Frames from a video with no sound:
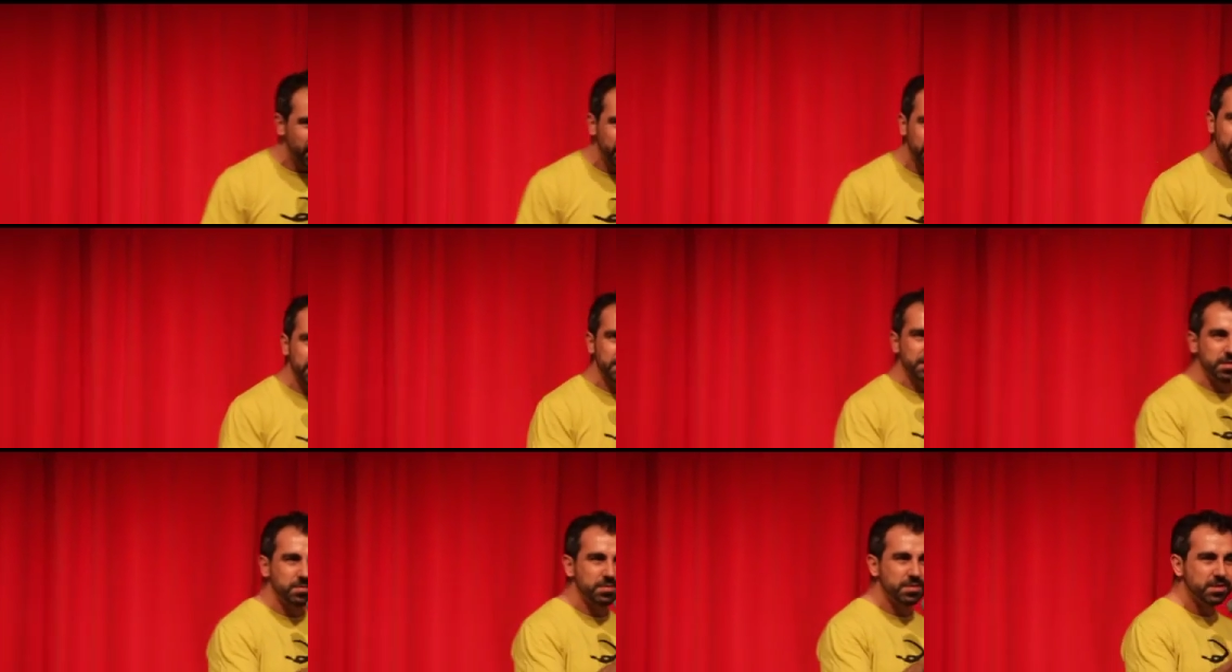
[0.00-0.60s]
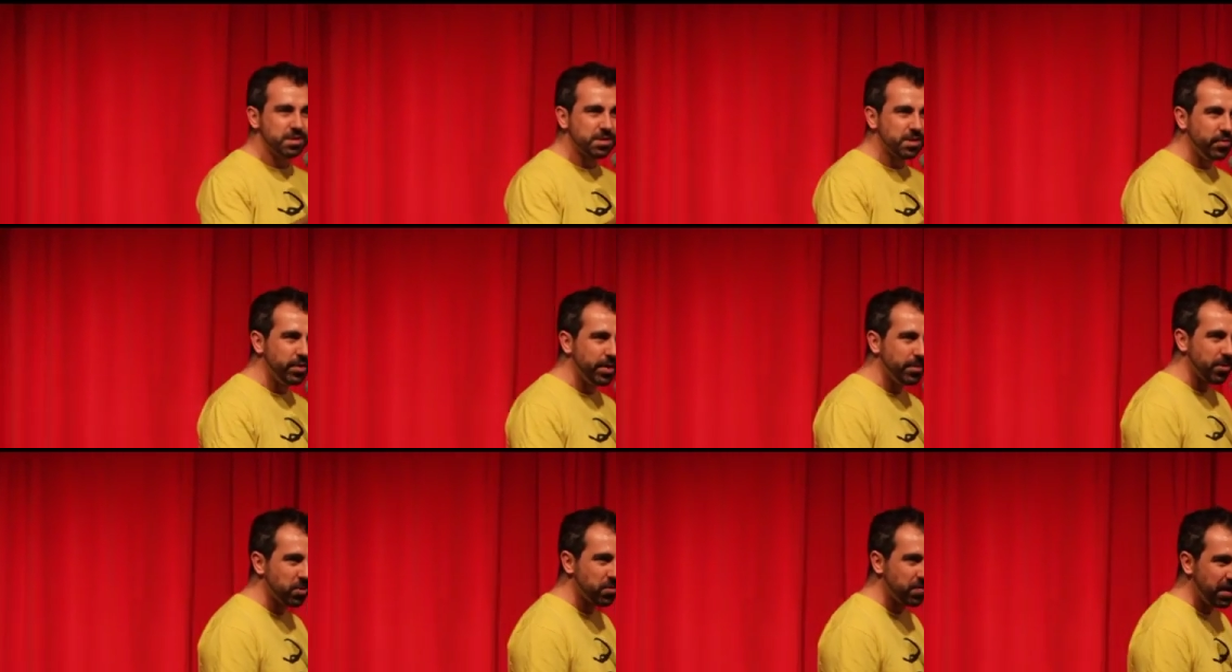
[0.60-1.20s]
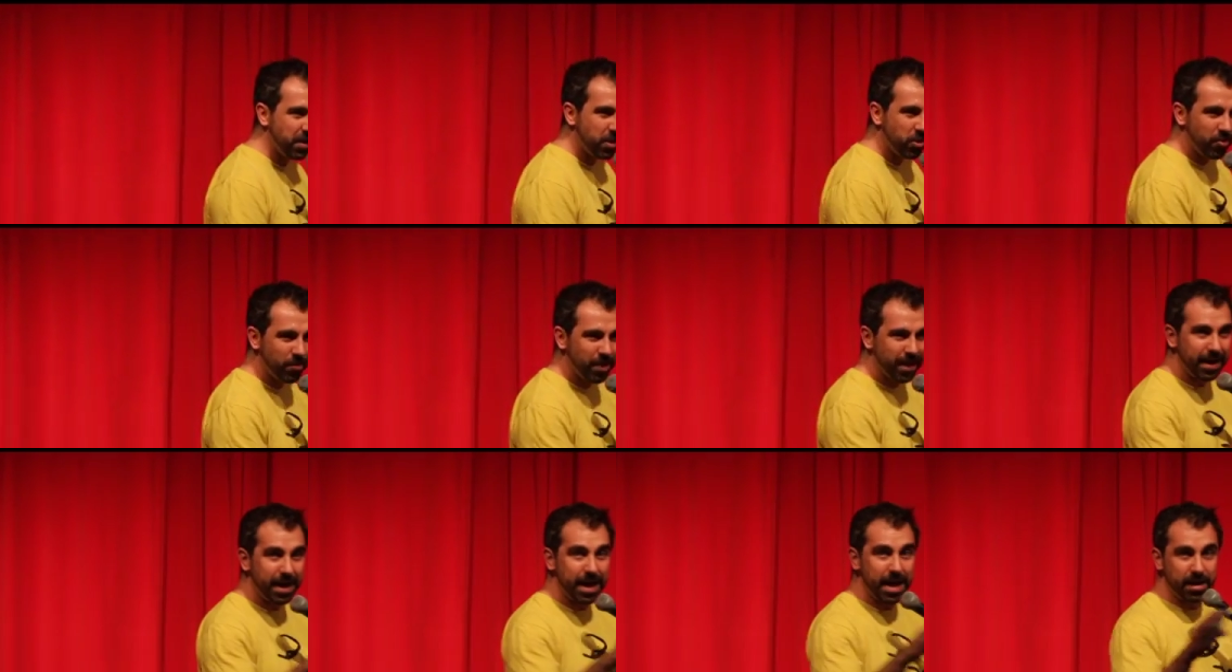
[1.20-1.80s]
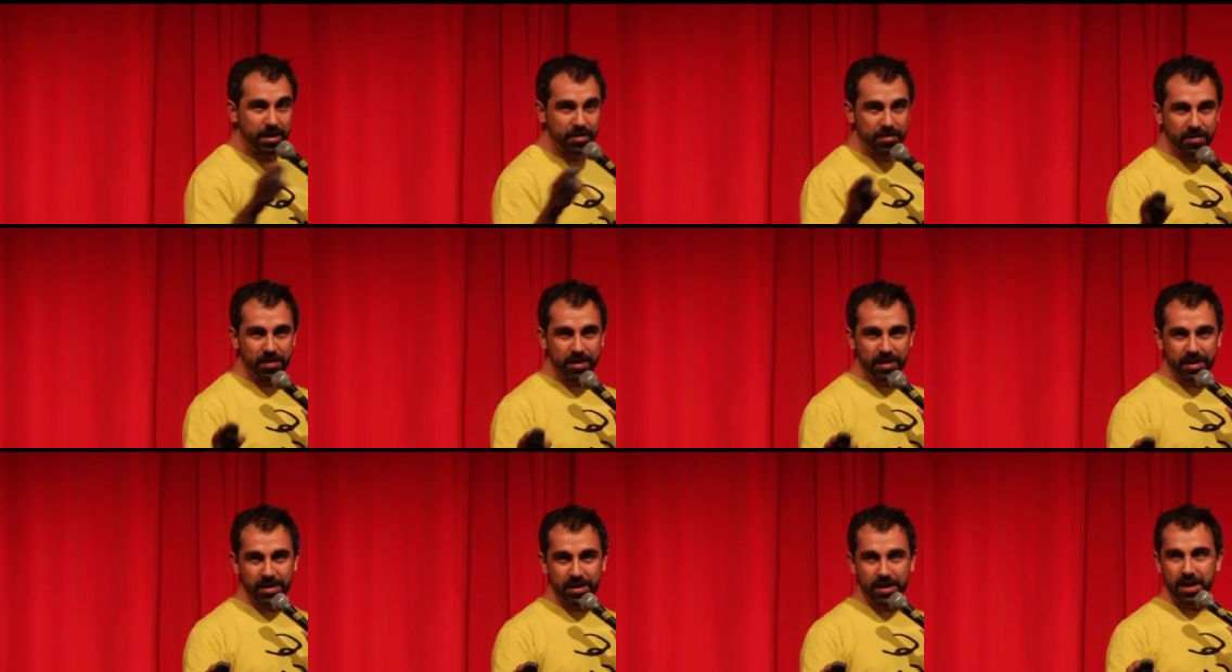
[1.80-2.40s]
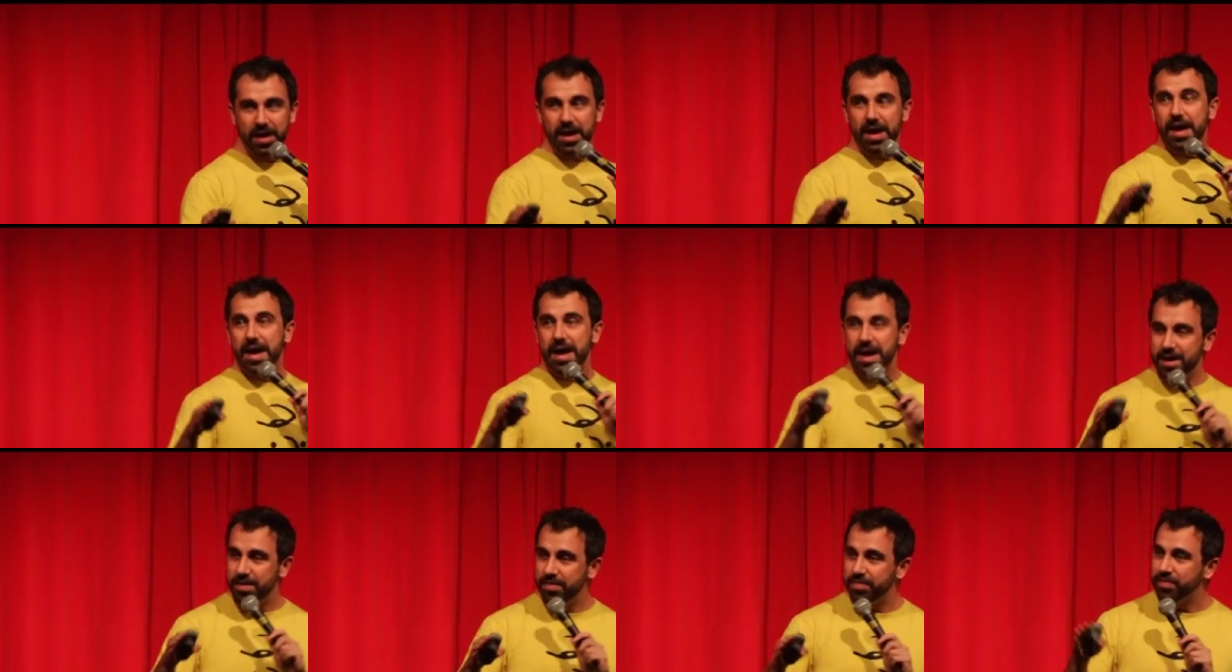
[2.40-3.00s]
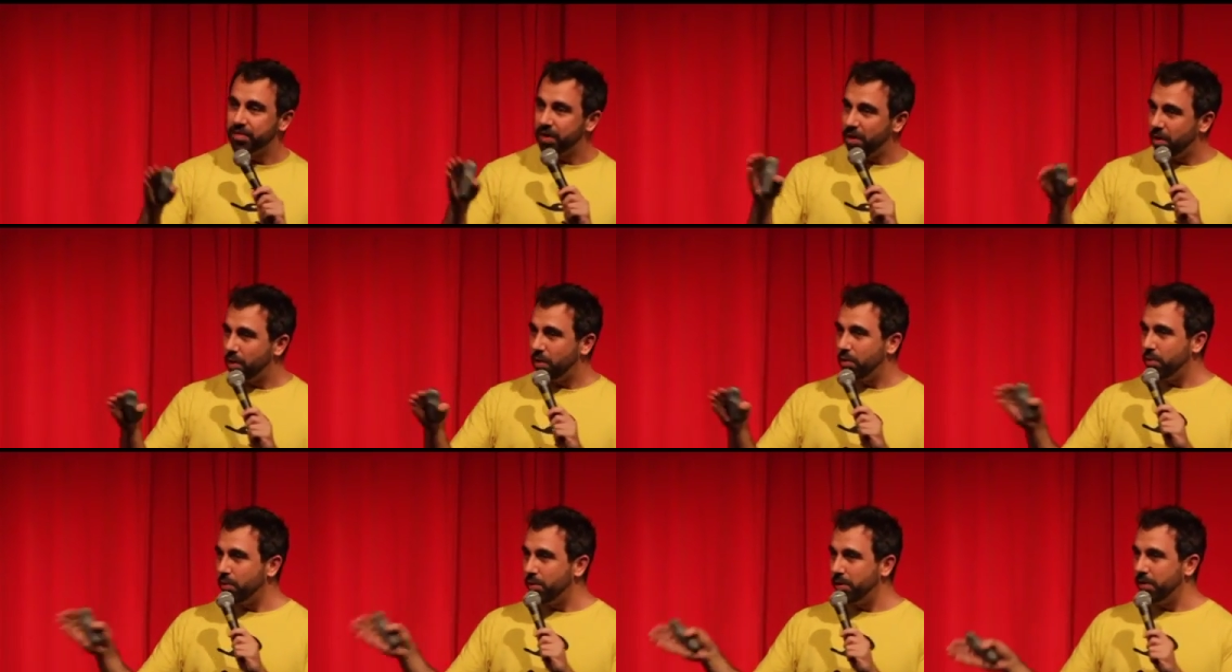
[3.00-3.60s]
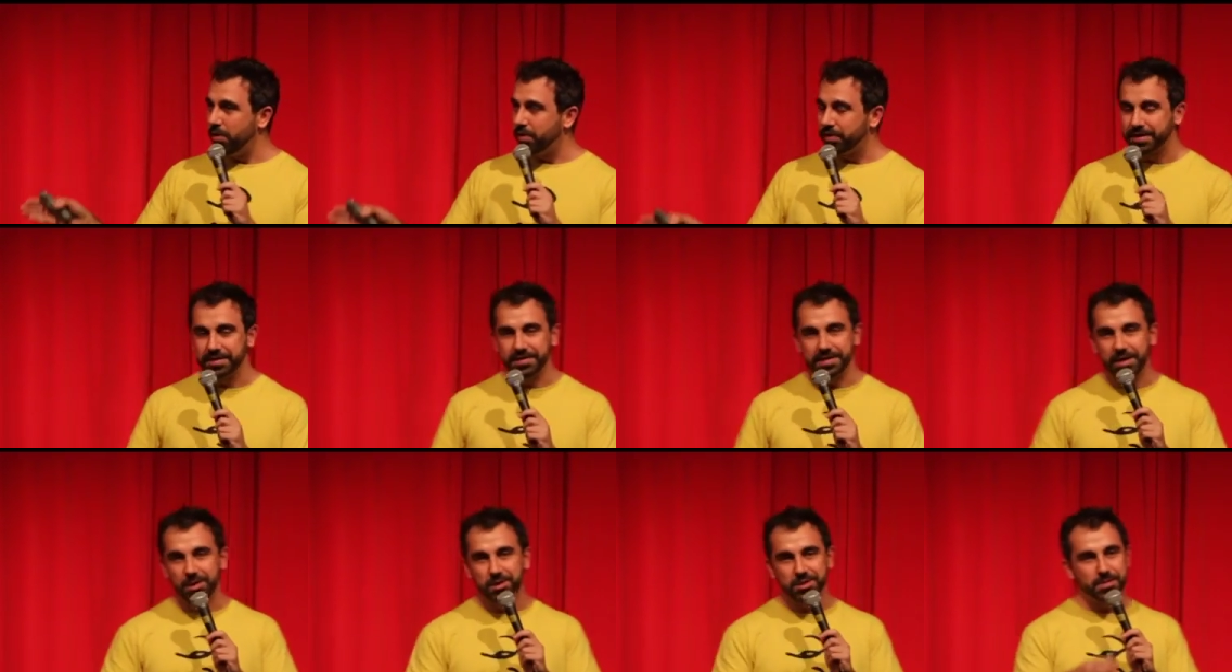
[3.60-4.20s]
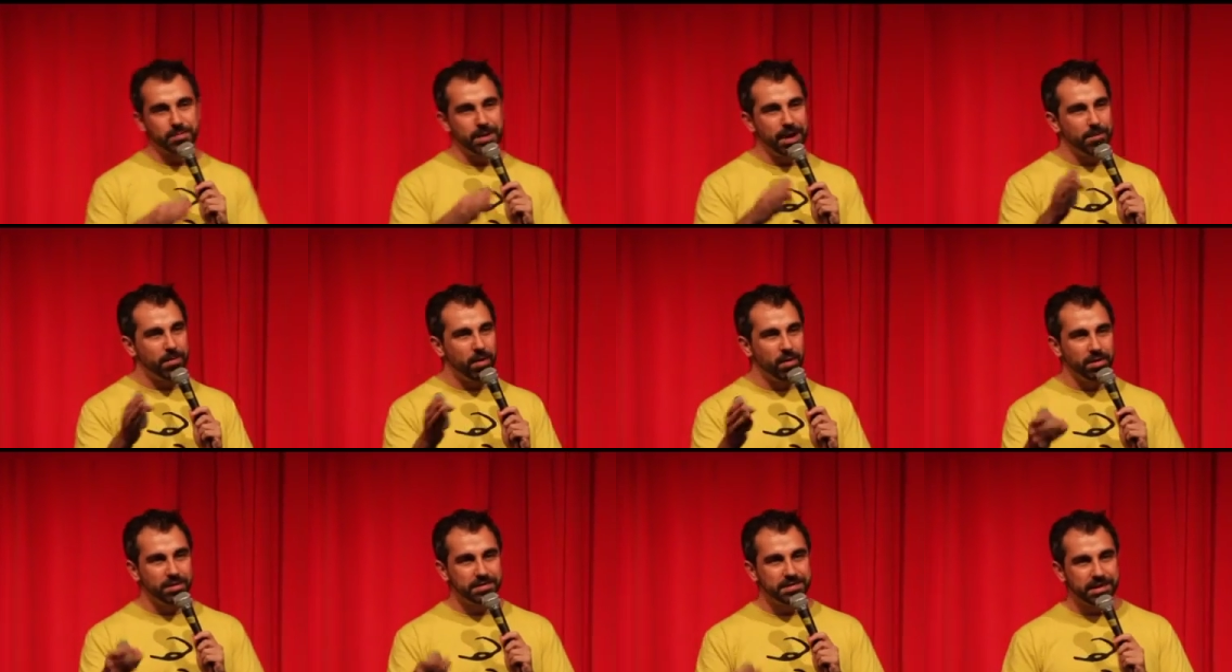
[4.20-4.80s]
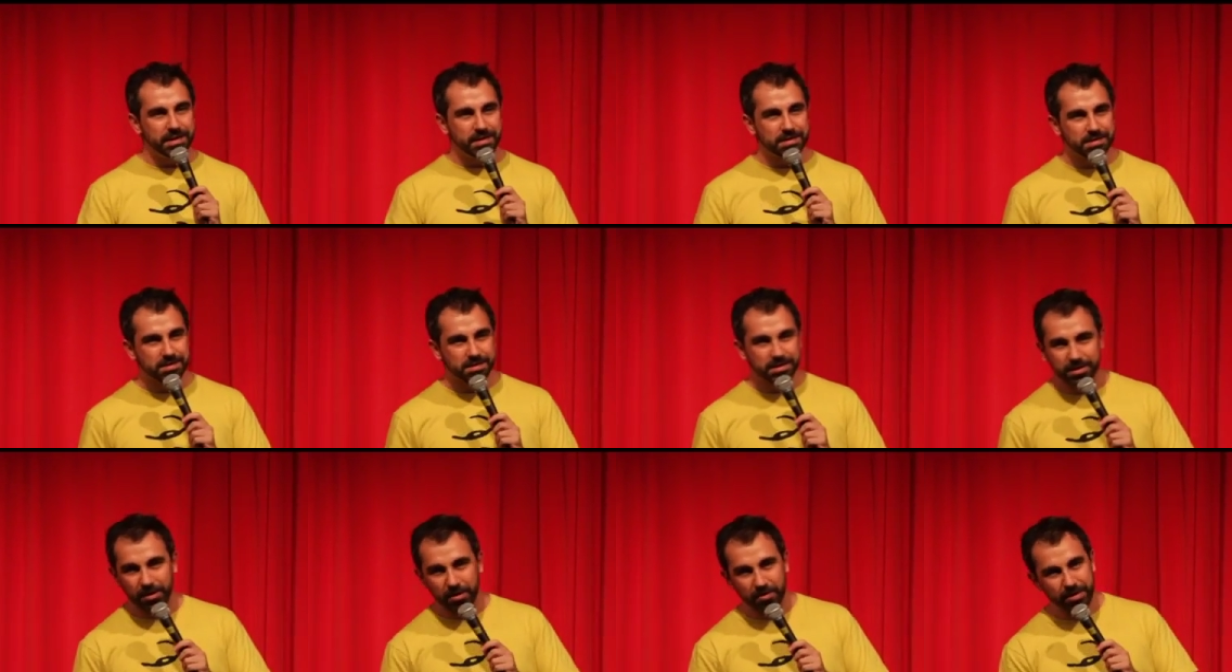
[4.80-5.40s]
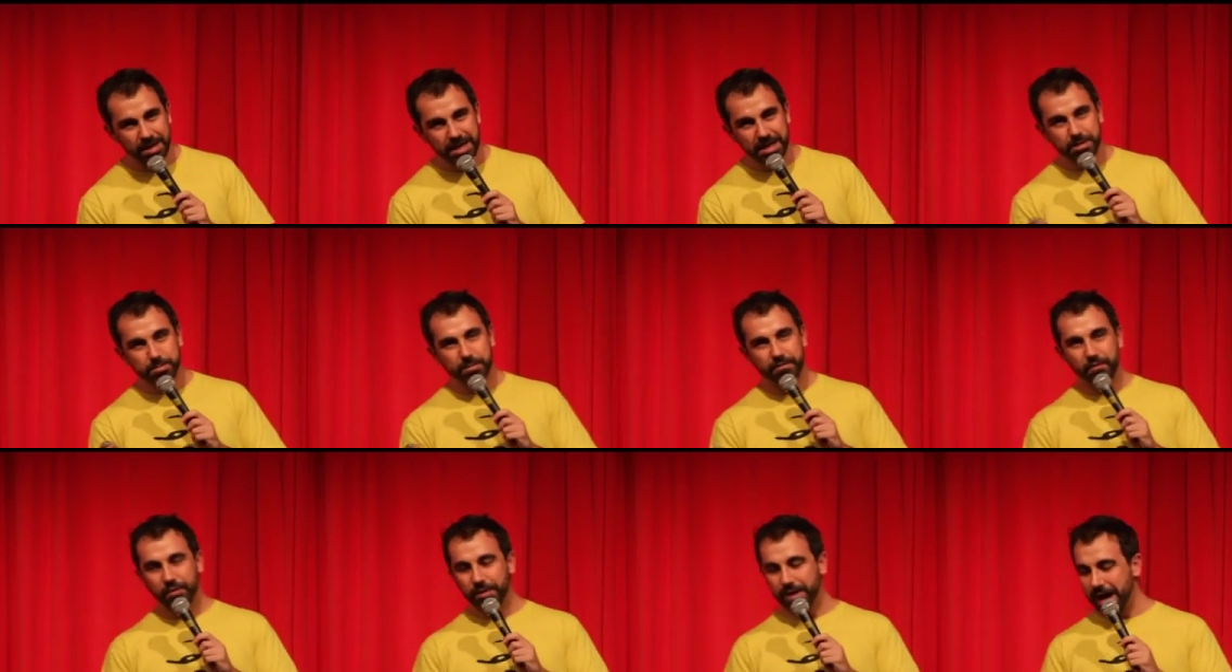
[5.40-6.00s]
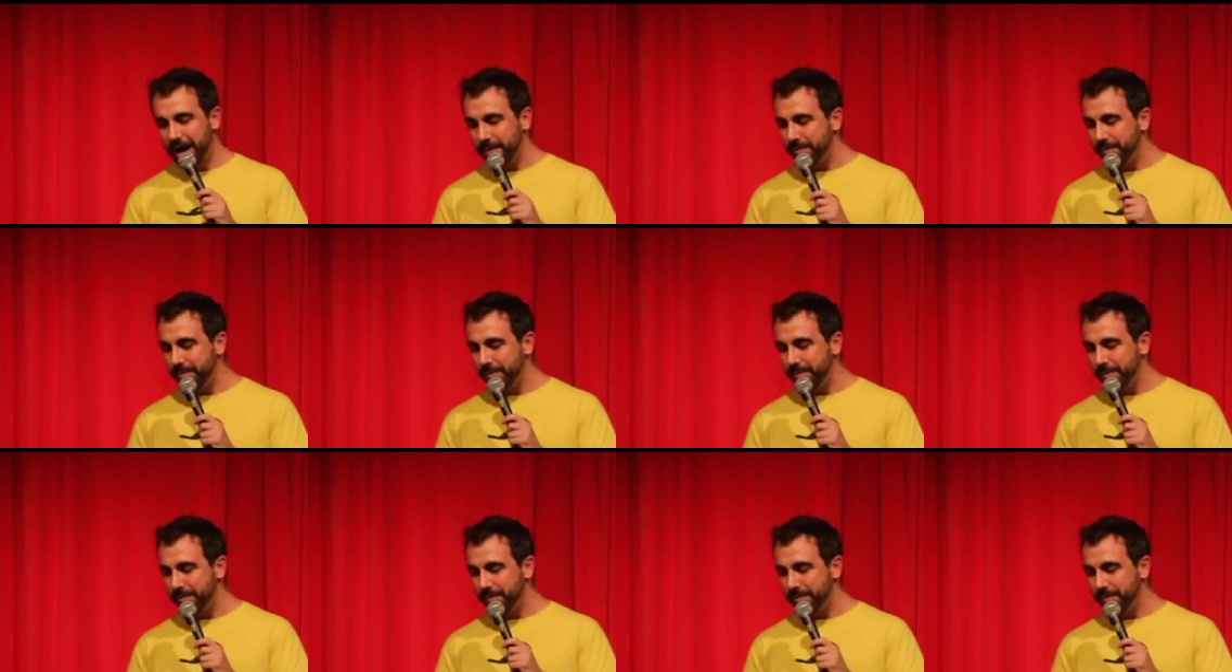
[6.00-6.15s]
I think The Simpsons can pretty much teach you about anything in the whole world. It can teach us about politics, you know, years before it